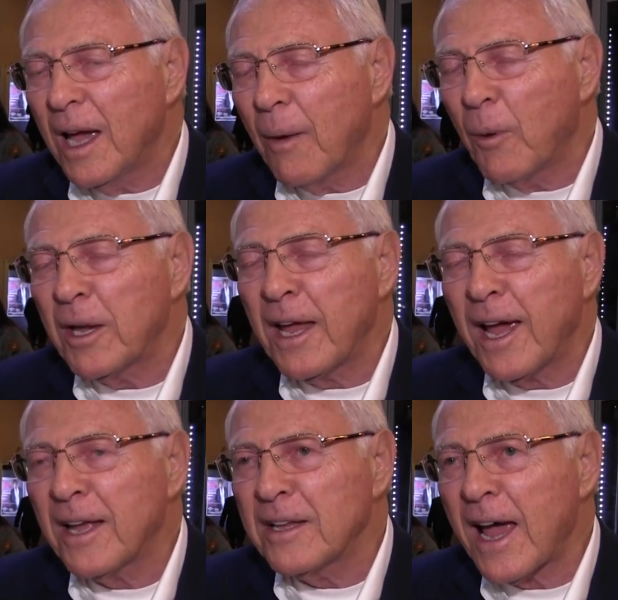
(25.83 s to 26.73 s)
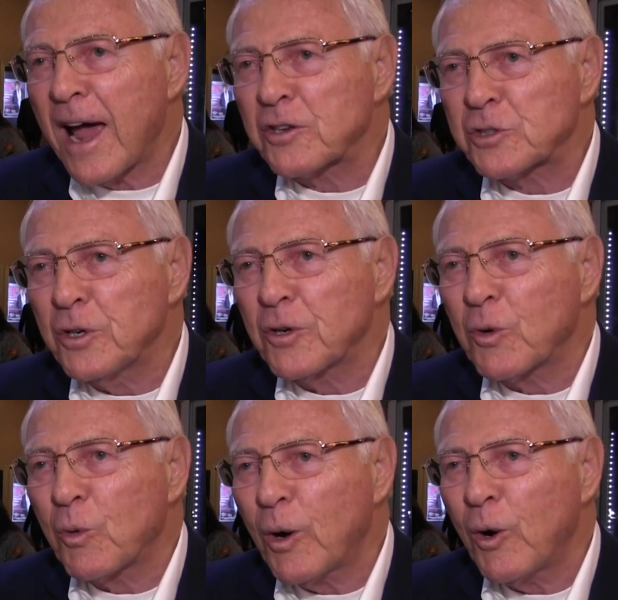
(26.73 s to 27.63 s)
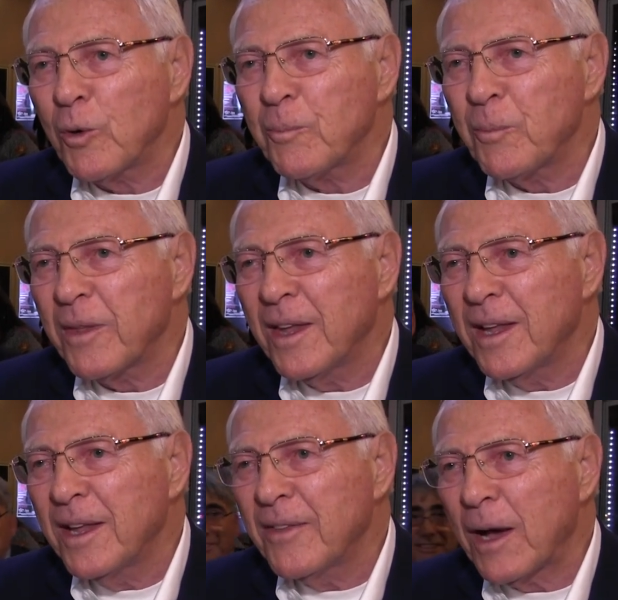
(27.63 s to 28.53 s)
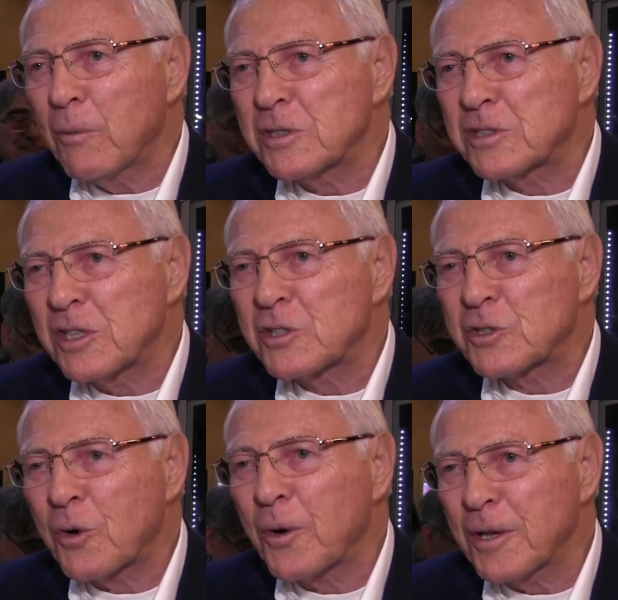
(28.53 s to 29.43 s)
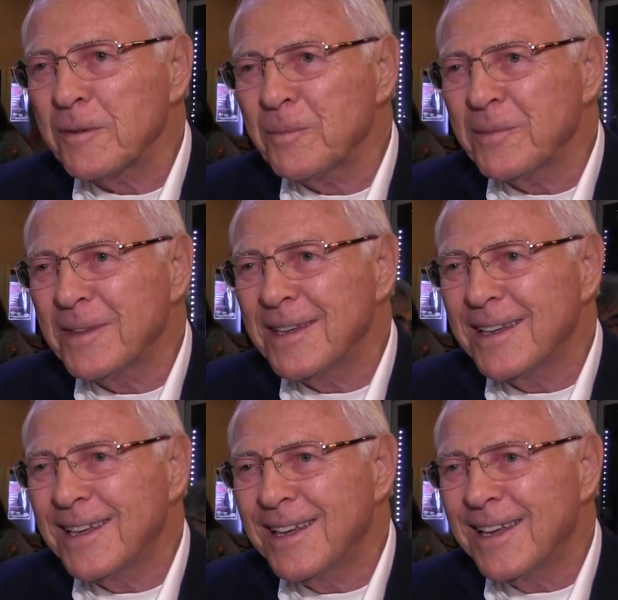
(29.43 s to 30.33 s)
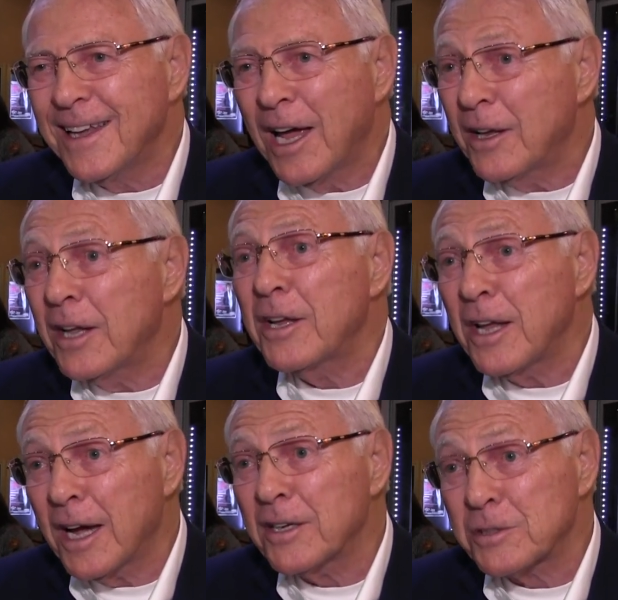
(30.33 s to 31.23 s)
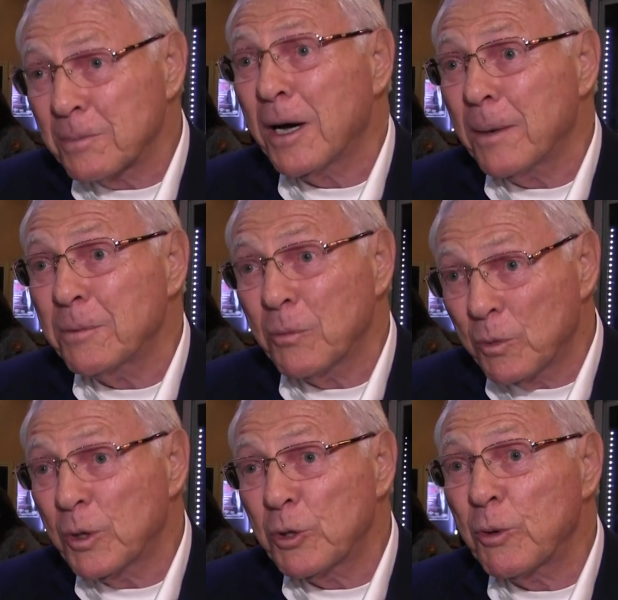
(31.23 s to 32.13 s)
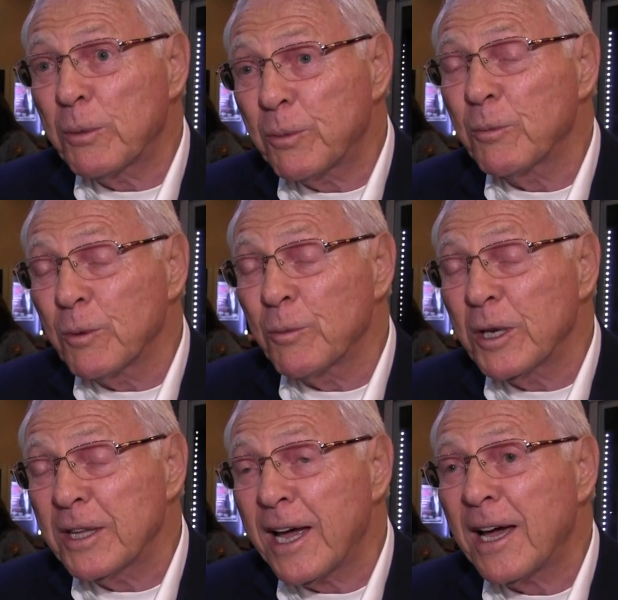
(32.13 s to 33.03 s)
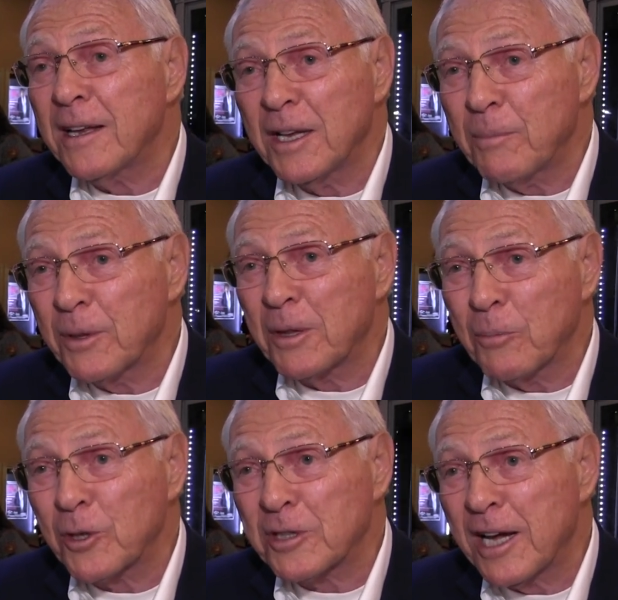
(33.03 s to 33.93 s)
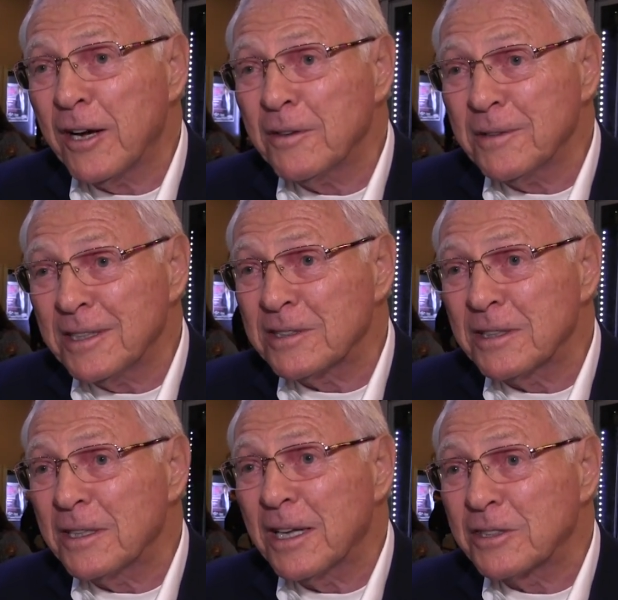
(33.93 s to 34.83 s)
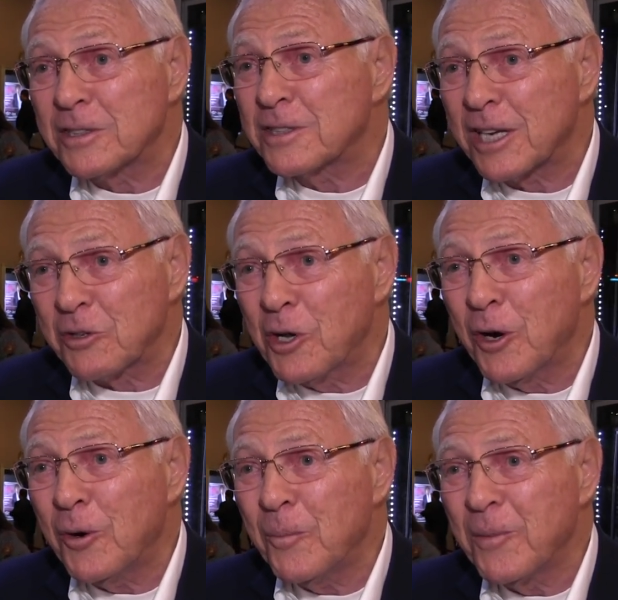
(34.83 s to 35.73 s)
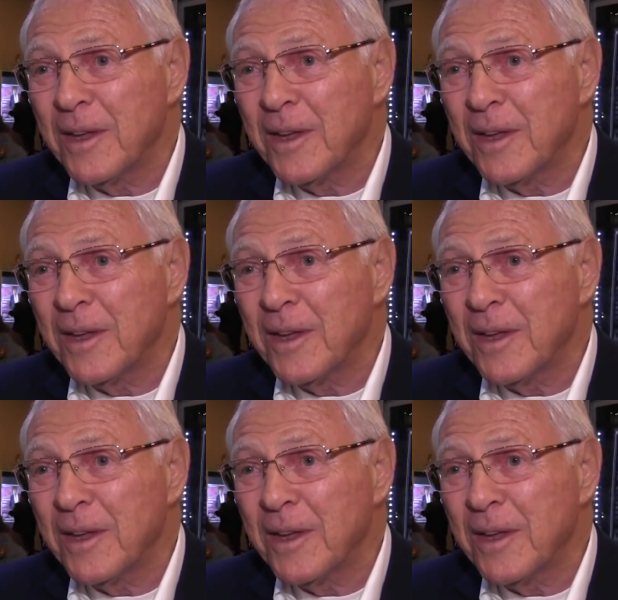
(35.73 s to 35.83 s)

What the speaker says: And when he had the actual quote that was distorted, and then he asked Bob, would you read that? And he put the book down and said no.